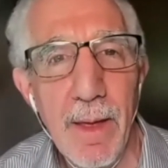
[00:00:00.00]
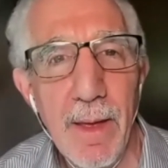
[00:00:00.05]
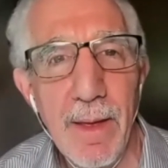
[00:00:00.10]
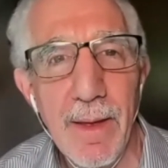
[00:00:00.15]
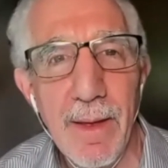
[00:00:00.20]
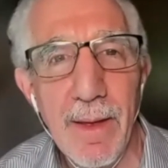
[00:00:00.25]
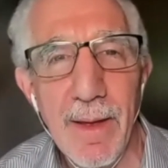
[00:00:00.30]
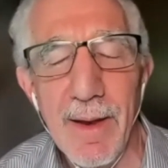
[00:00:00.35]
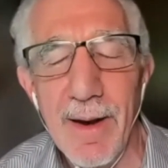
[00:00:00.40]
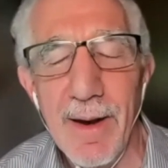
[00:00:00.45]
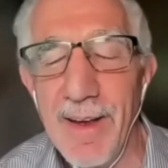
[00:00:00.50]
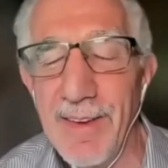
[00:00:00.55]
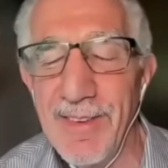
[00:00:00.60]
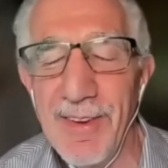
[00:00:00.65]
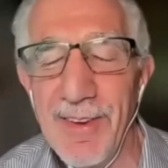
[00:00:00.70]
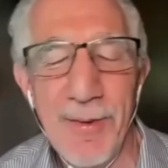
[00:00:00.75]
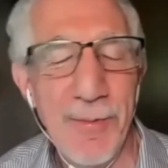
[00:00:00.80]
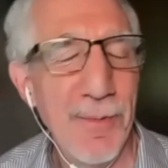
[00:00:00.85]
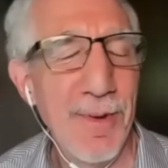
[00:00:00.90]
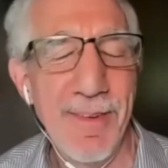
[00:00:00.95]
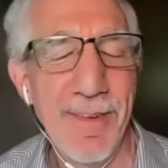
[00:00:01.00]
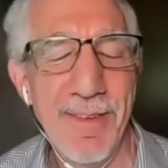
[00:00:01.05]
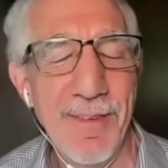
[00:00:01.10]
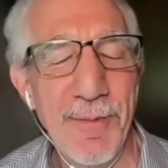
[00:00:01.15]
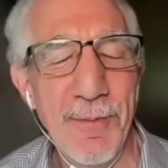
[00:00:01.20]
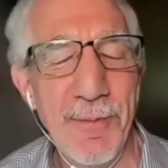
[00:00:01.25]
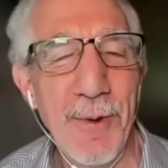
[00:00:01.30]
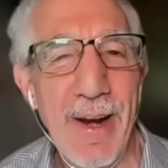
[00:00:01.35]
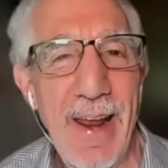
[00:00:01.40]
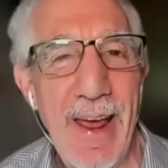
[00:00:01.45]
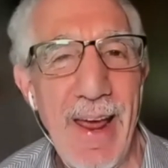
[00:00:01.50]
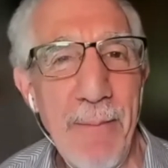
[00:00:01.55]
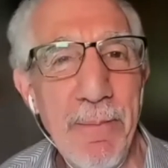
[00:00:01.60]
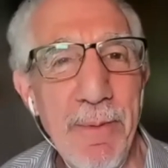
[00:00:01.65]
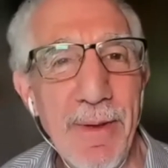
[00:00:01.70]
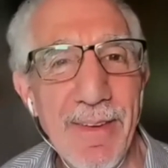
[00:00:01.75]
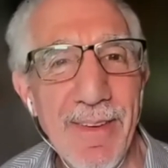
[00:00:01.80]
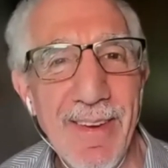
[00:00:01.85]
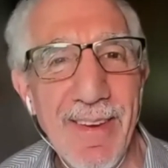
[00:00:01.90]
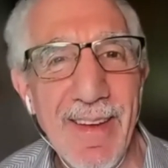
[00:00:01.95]
And I said, what
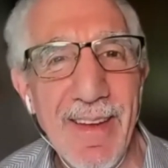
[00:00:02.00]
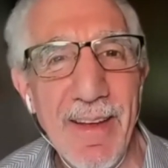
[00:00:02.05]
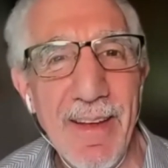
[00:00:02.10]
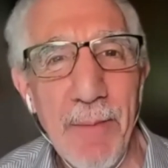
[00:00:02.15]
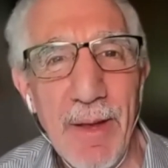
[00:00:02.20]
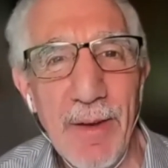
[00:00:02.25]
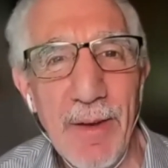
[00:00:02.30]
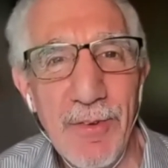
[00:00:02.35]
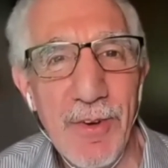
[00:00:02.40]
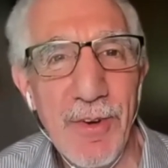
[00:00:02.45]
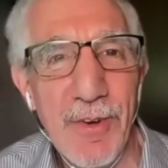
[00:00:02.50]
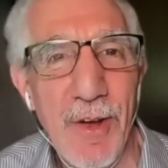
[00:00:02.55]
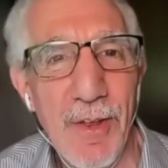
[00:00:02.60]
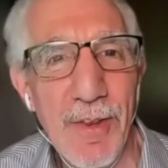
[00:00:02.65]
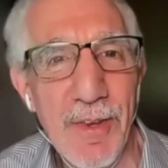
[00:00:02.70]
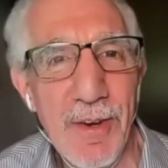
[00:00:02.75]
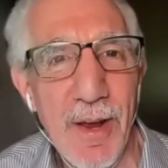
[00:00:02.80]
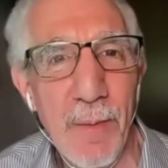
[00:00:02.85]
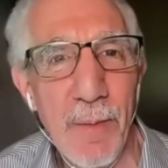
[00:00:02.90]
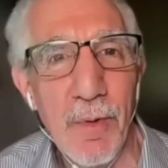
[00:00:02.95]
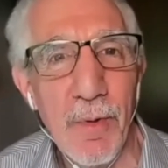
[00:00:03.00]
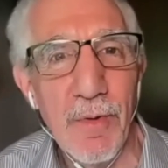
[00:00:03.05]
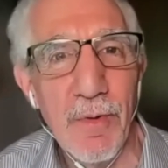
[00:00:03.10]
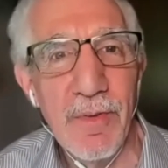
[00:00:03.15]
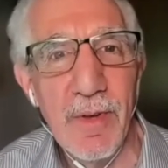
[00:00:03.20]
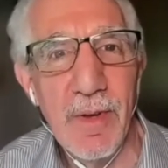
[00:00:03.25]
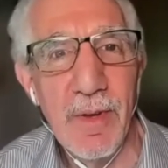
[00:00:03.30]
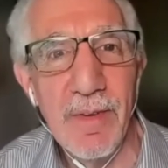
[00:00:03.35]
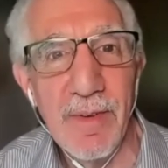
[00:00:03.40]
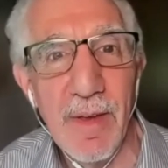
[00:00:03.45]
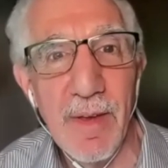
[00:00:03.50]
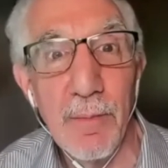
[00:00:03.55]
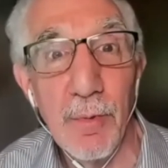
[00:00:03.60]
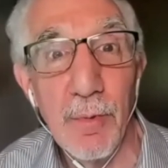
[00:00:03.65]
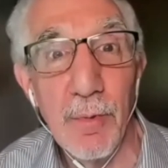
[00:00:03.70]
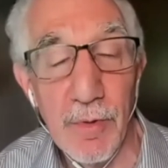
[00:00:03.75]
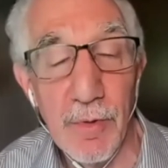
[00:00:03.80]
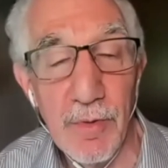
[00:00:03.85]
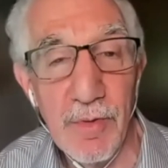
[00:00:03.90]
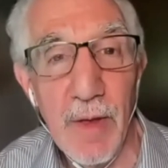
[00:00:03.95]
happened? I mentioned all the numbers. He said,
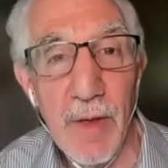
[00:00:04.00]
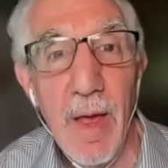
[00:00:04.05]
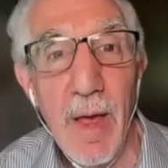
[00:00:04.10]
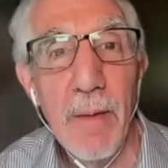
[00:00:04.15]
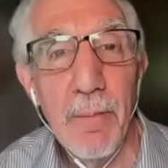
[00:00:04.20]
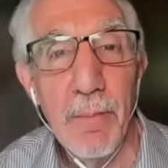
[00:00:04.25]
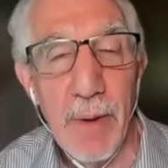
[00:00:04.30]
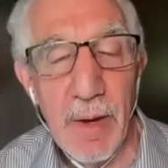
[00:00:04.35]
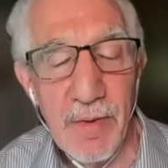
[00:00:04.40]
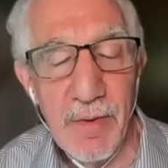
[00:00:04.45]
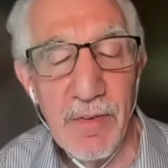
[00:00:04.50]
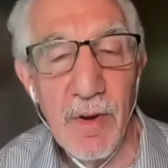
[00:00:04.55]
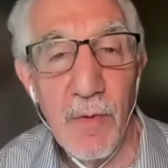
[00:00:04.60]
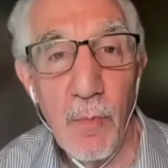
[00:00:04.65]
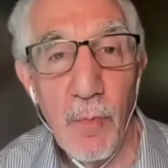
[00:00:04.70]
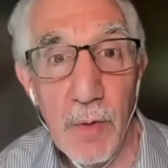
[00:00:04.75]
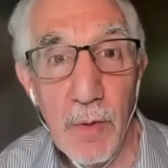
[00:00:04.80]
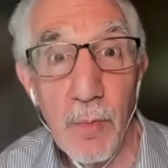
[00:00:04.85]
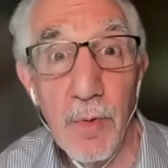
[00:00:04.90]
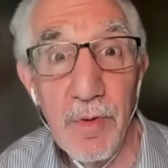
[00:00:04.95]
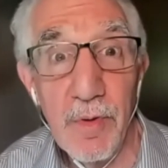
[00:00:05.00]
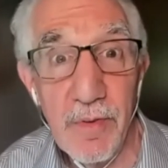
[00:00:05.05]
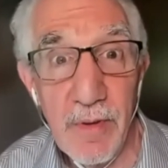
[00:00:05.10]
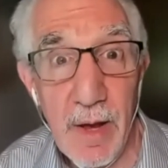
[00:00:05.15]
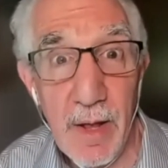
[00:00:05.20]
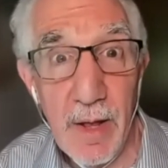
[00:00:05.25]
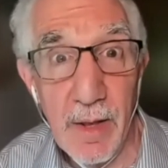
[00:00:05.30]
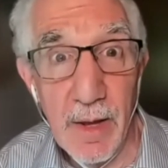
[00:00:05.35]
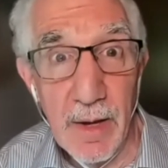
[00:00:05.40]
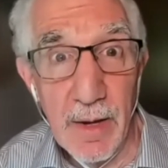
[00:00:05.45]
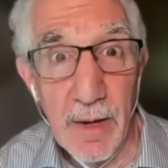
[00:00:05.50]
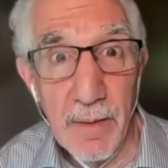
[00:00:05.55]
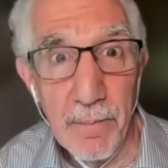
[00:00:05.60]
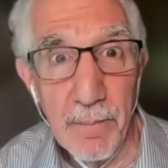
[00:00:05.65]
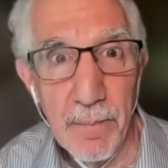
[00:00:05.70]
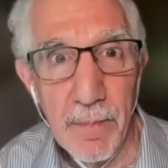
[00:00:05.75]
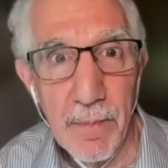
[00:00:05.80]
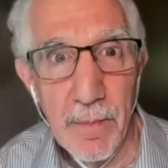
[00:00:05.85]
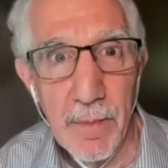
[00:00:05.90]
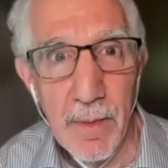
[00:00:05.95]
Bruce, based on what we're selling,
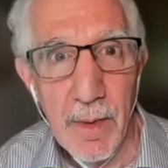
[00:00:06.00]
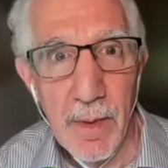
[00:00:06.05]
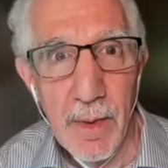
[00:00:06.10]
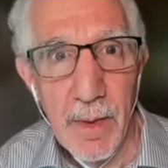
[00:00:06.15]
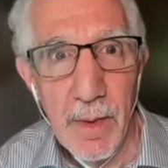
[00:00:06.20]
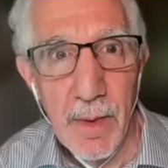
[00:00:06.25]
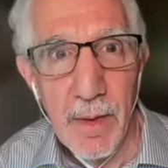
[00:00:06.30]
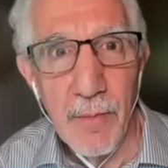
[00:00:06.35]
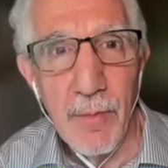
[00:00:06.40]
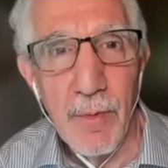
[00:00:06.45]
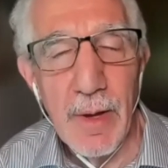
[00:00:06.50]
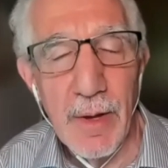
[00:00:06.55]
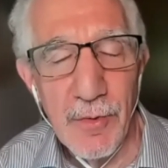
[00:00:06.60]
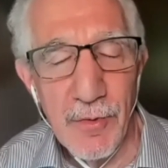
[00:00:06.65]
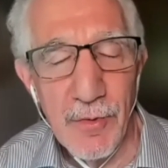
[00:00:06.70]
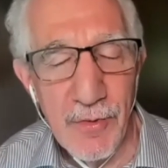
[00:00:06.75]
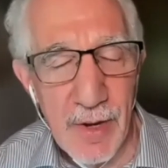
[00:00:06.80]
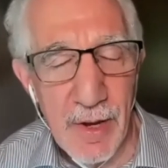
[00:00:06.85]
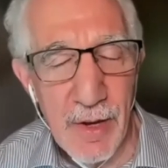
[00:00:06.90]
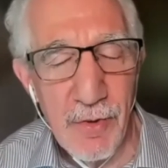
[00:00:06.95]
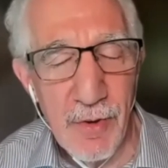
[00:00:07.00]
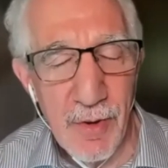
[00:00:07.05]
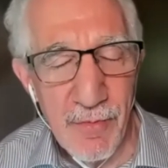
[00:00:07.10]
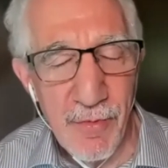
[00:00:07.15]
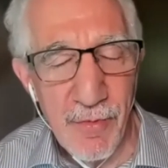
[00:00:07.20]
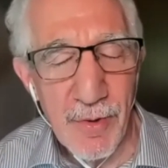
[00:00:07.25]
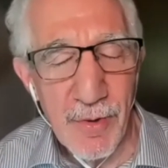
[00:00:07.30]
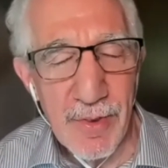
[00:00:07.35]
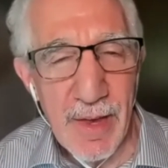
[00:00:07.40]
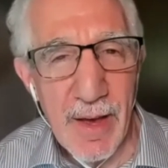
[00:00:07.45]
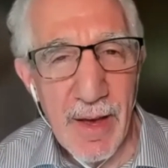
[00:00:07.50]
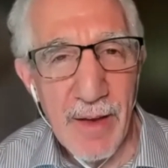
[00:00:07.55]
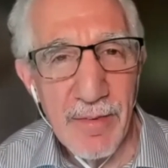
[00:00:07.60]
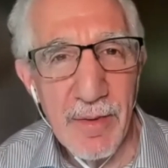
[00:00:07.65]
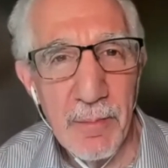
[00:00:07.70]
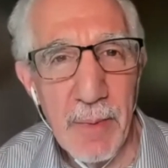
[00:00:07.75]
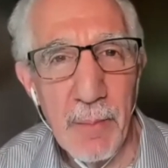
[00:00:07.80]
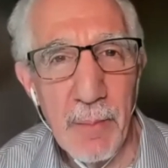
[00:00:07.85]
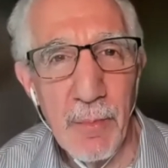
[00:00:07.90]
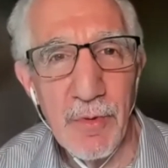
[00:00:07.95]
we understand you had
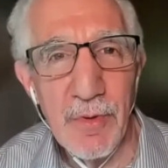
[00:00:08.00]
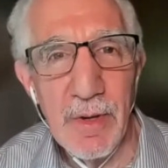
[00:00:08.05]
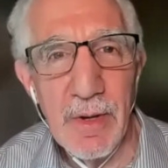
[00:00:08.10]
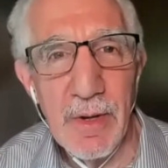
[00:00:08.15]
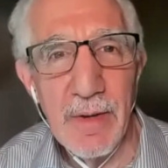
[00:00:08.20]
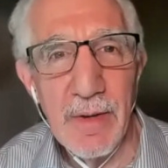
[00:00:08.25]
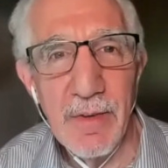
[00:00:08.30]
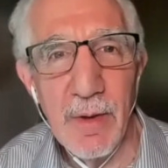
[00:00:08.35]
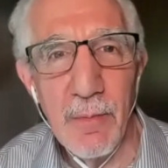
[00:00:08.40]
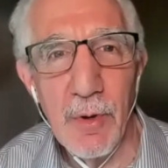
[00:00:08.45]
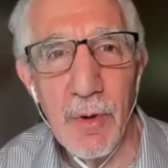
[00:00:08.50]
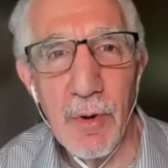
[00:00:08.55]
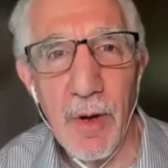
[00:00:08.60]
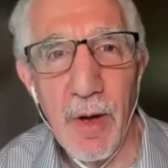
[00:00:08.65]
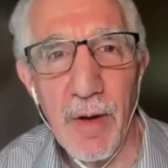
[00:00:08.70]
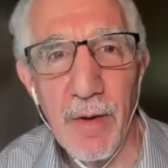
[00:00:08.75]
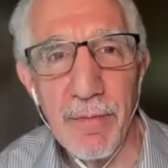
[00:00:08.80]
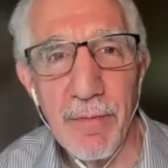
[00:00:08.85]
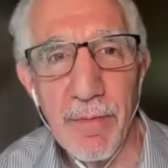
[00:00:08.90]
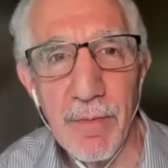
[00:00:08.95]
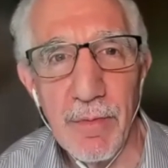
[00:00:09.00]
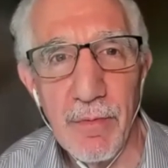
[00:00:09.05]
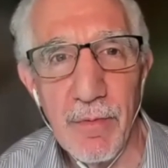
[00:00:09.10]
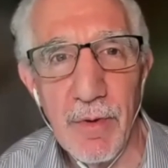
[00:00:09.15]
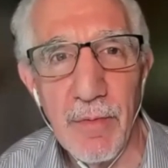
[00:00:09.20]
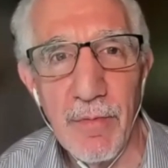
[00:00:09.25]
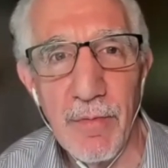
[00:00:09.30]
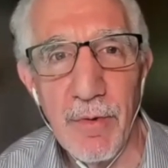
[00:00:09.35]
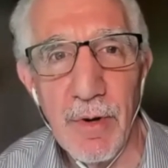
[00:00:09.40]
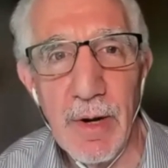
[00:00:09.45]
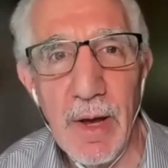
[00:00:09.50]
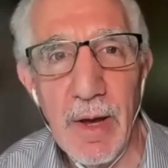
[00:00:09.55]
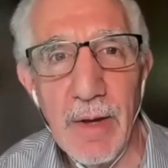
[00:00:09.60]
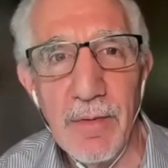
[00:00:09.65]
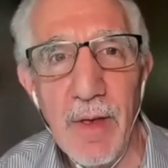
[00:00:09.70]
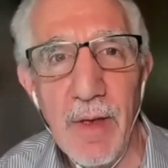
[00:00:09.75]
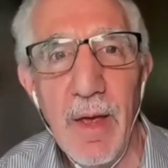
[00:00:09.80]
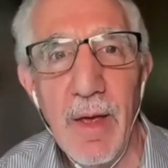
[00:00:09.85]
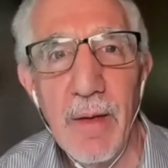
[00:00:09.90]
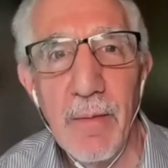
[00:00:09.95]
4,000 members in the exhibit hall for 3 or 4 days.